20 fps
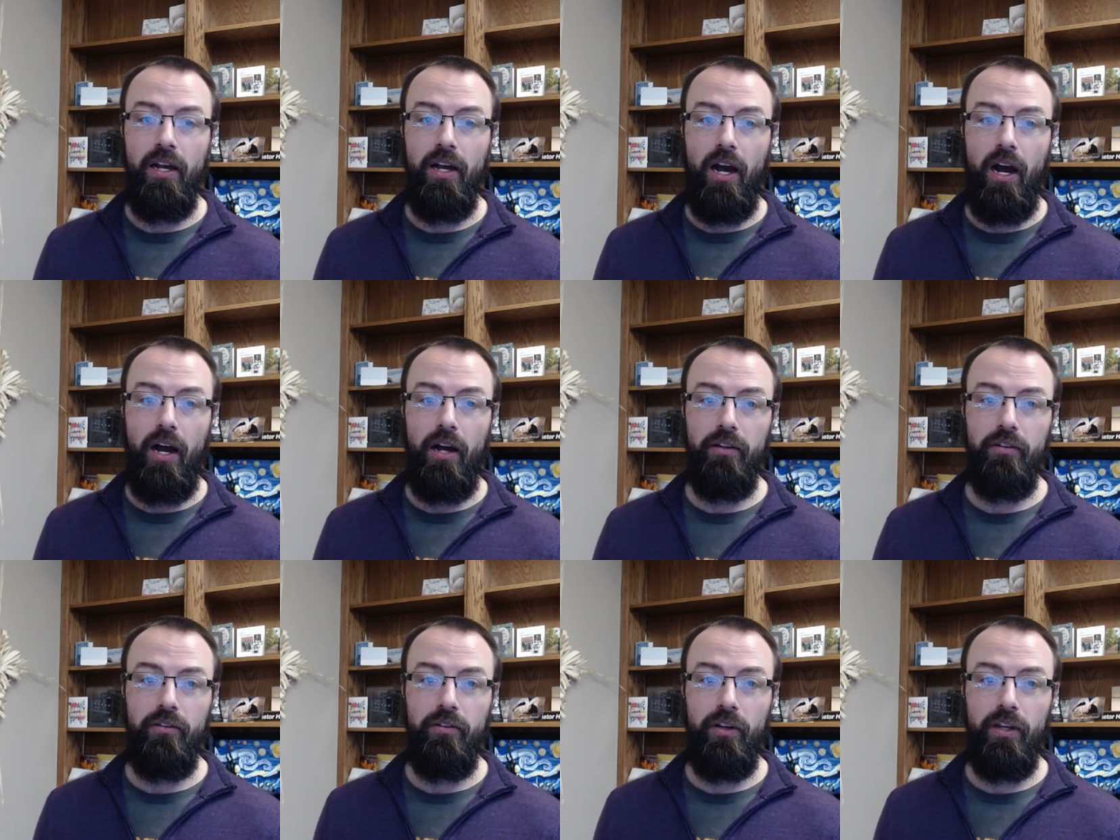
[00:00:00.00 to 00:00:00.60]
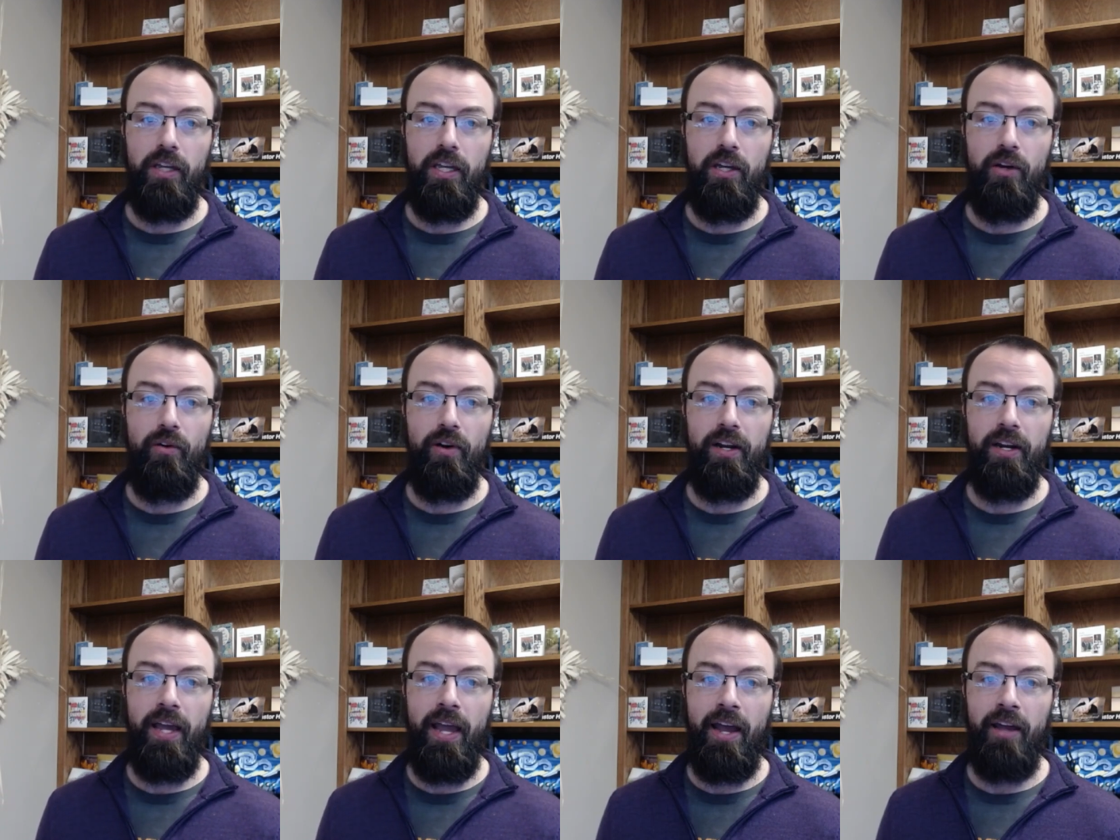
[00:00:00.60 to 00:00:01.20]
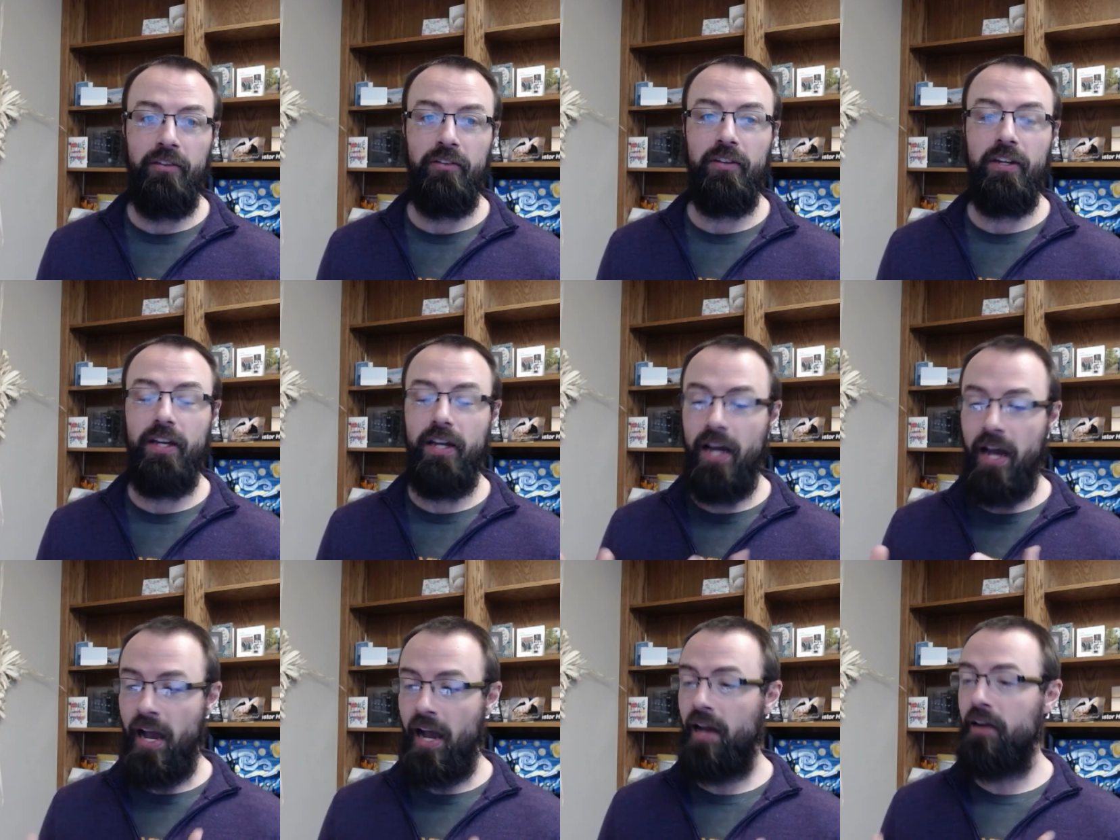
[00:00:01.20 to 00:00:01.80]
uh, to hear it as
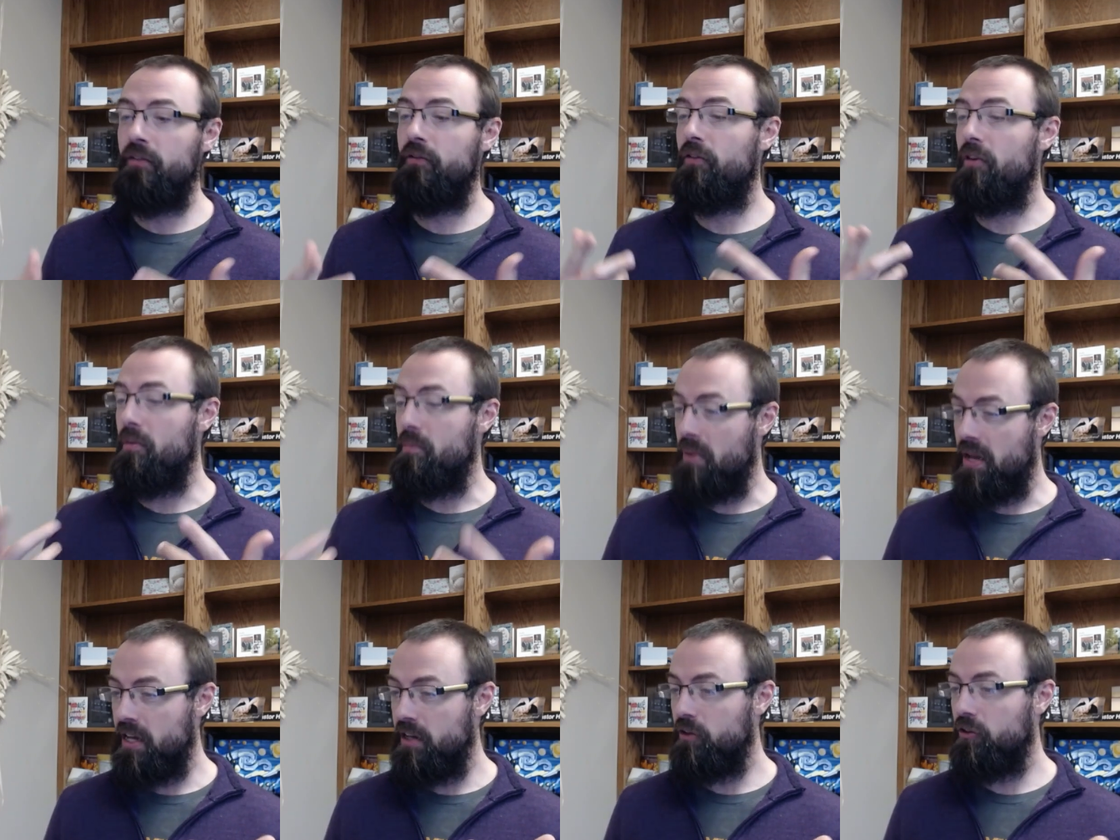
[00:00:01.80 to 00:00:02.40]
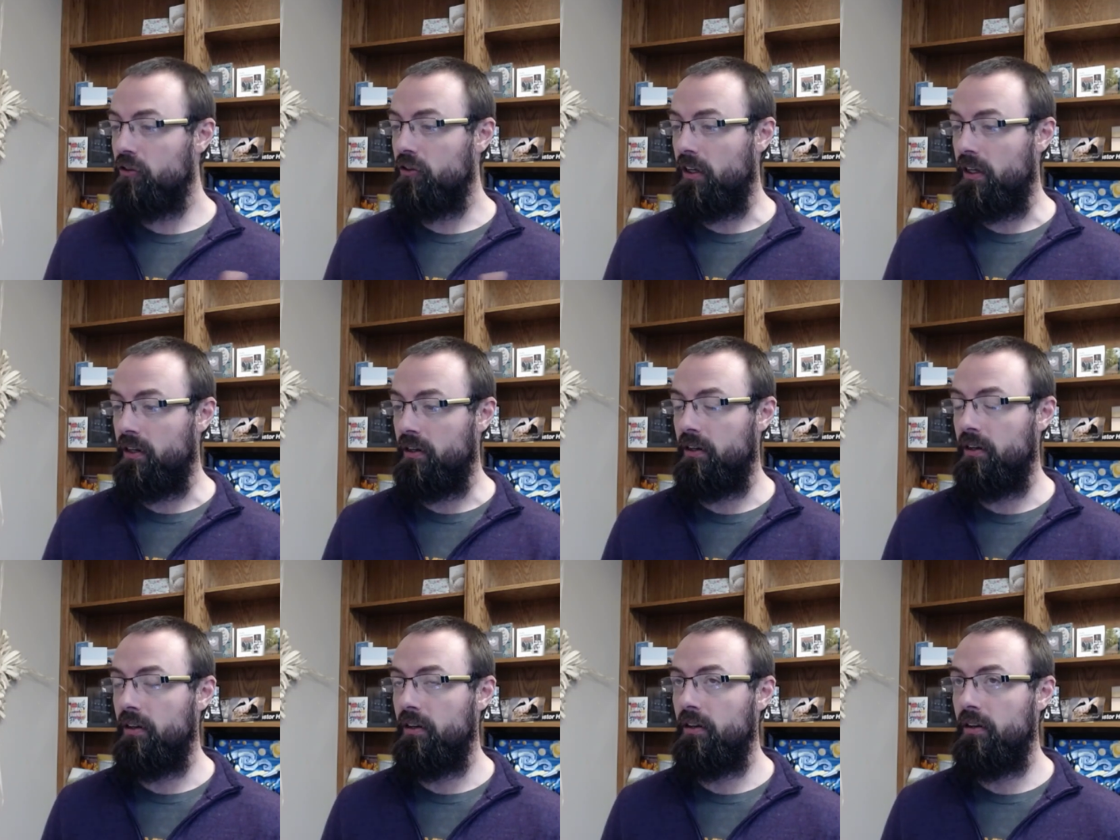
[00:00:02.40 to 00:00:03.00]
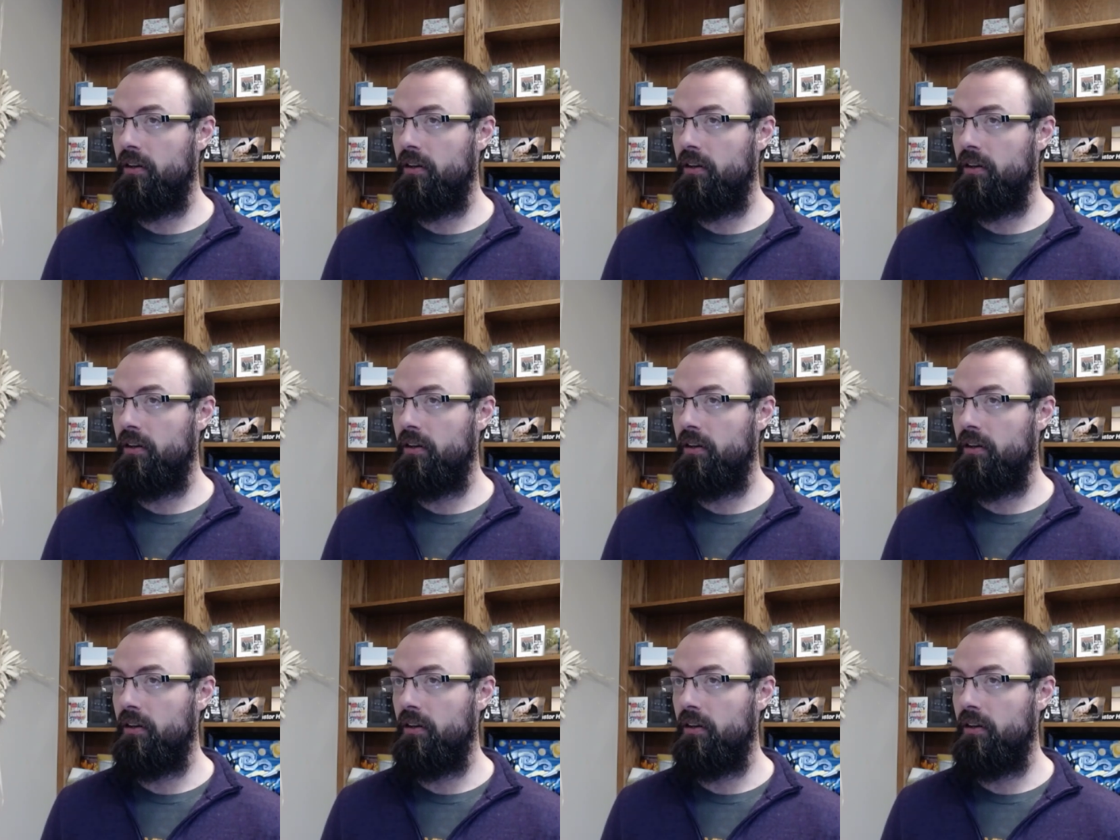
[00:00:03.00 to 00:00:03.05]
confirmation